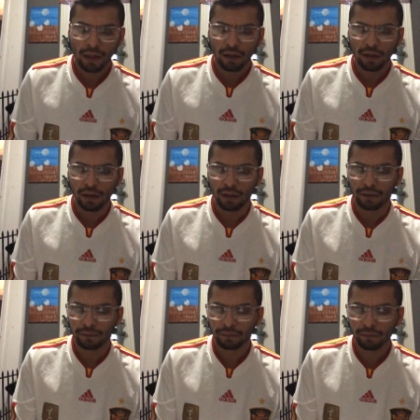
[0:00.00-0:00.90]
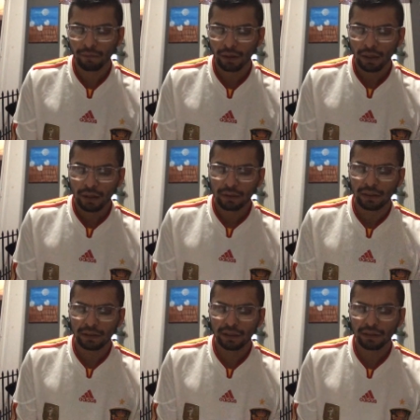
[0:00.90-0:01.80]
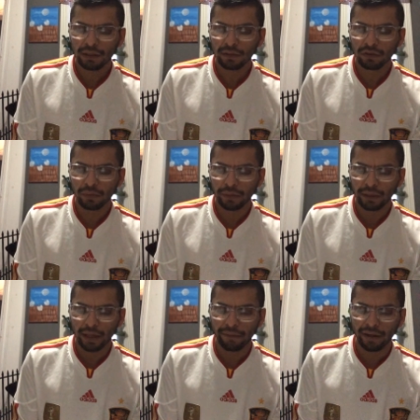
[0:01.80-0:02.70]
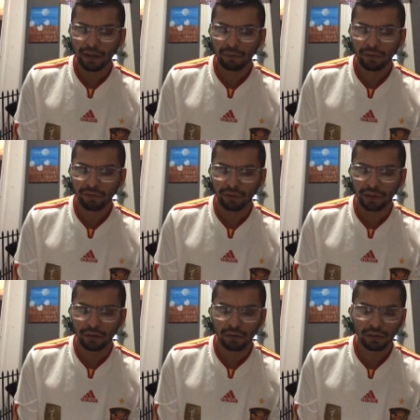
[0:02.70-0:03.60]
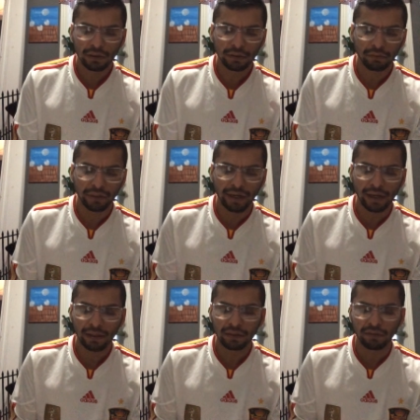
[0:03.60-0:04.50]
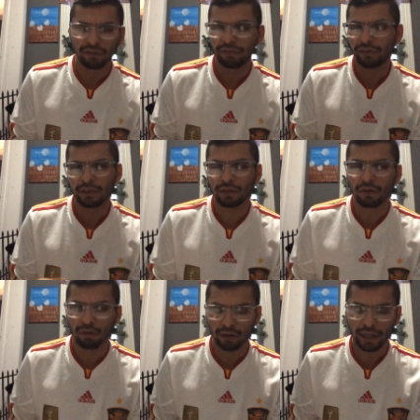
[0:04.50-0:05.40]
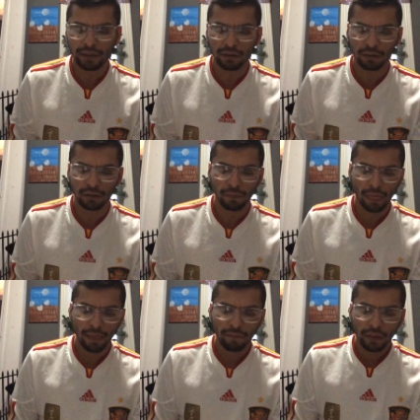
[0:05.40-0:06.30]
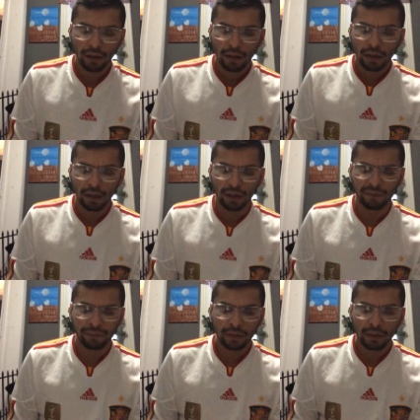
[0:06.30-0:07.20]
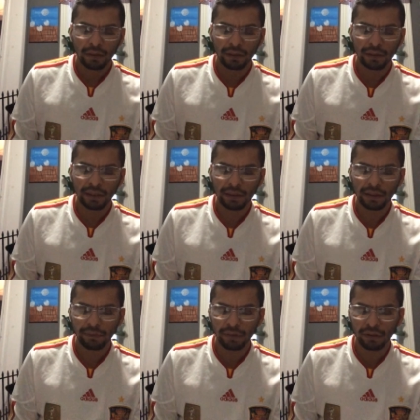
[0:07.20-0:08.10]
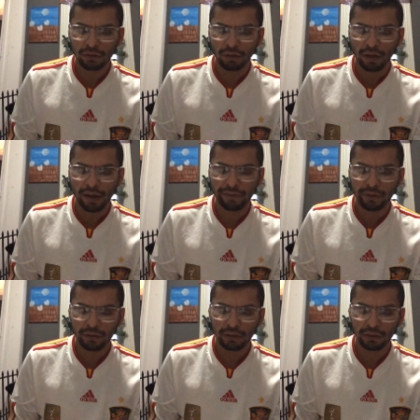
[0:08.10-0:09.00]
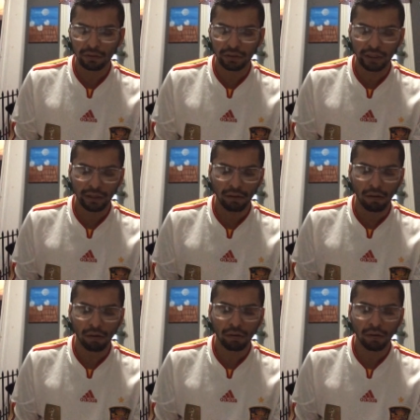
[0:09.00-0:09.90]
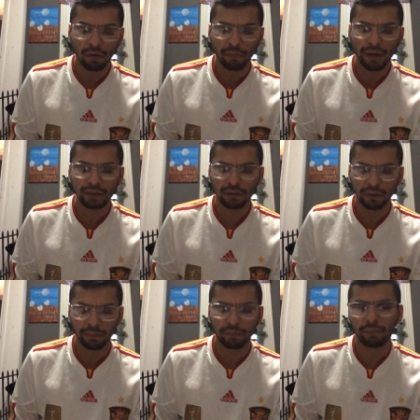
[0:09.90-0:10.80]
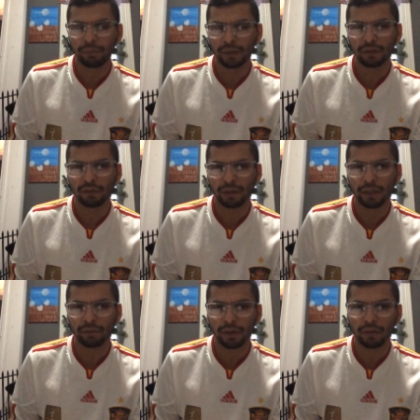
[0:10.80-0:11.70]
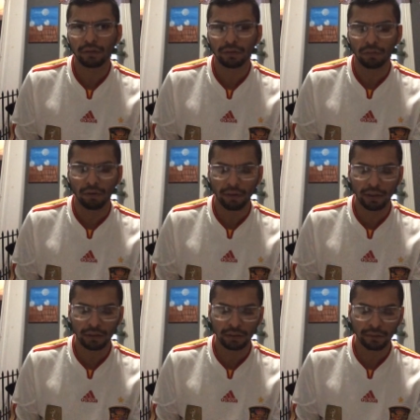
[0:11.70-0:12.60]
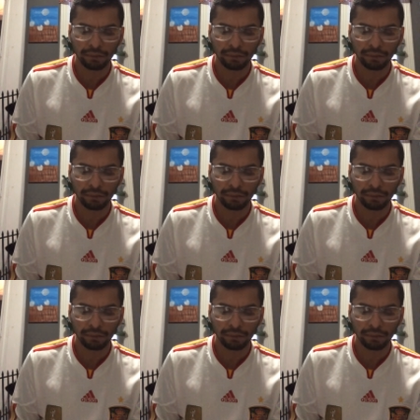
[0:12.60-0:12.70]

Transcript: The system should be available for the users regardless of physical location. The system should allow users to share all or parts of the personal health records to others.